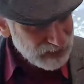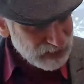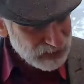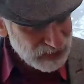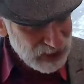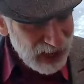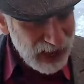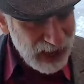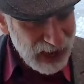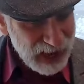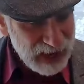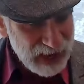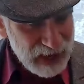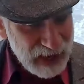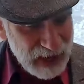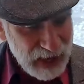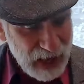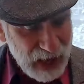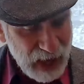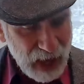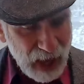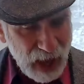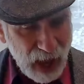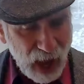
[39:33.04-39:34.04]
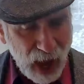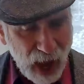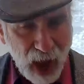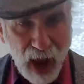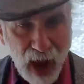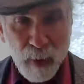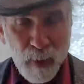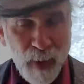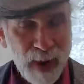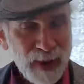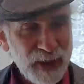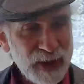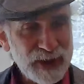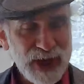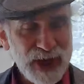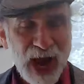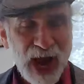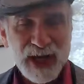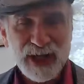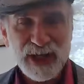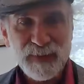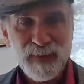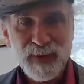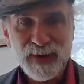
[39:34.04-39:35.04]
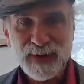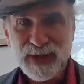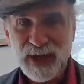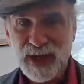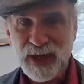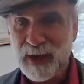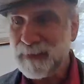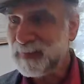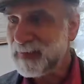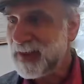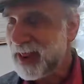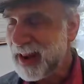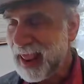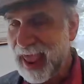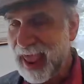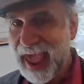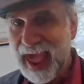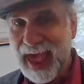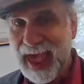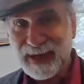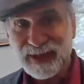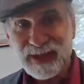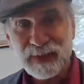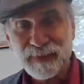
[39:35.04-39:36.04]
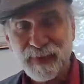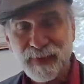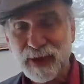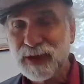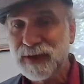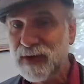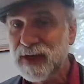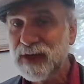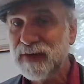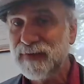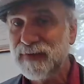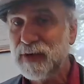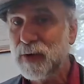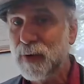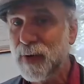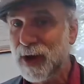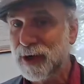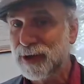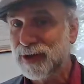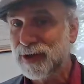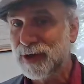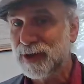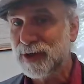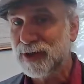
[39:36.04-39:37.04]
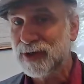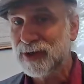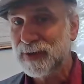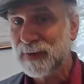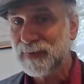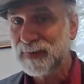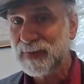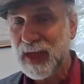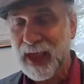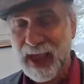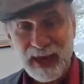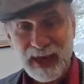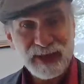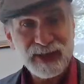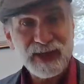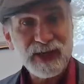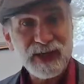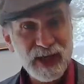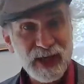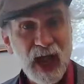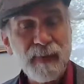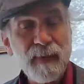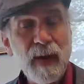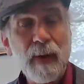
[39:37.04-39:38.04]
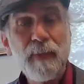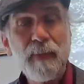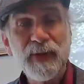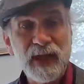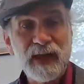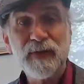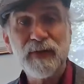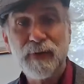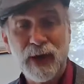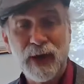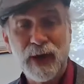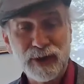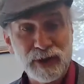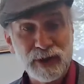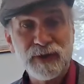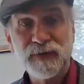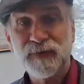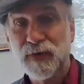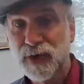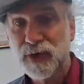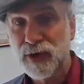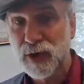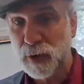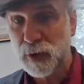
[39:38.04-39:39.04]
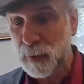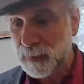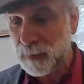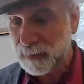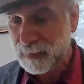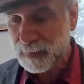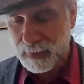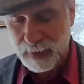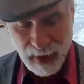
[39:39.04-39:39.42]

they said I went to ChatGPT and asked a bunch of interview questions. I asked it to come up with interview questions for you,